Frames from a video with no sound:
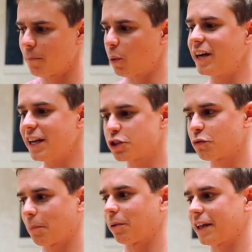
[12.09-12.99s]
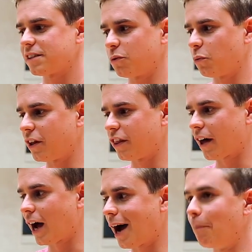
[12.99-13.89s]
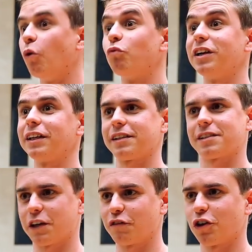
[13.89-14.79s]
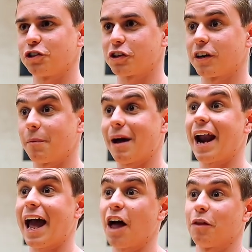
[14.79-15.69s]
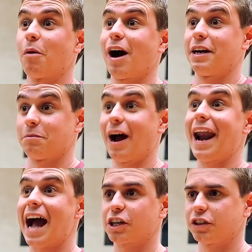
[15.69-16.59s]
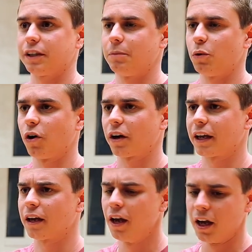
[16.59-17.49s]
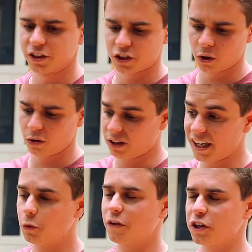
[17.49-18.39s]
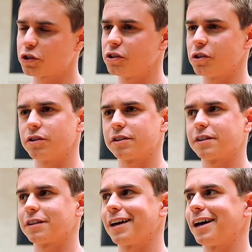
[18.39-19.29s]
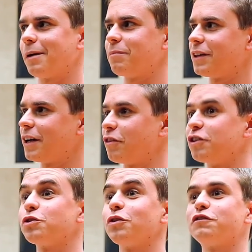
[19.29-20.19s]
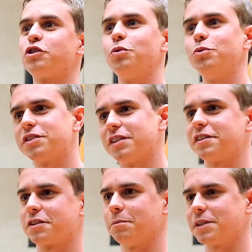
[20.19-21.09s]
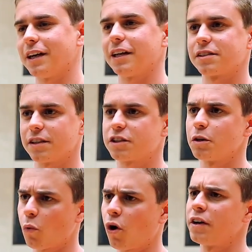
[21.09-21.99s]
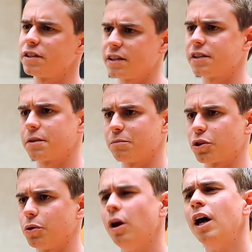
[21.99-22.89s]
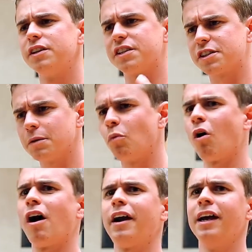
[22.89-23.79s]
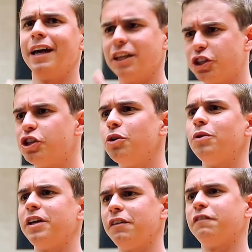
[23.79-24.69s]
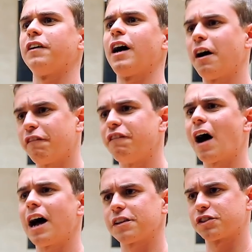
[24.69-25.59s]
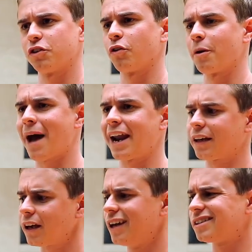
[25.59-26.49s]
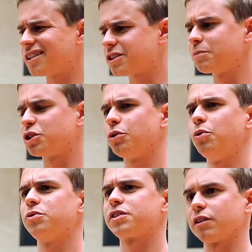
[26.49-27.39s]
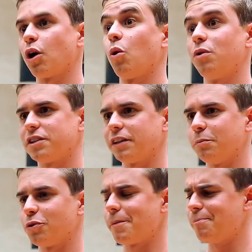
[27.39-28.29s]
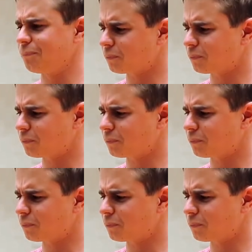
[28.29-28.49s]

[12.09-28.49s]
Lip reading: But we need to replace it with a more realistic version about how the mind might actually be working. So here we've introduced the sort of two systems here, system one and system two. System one, intuitive, fast and automatic. System two, slow and deliberate.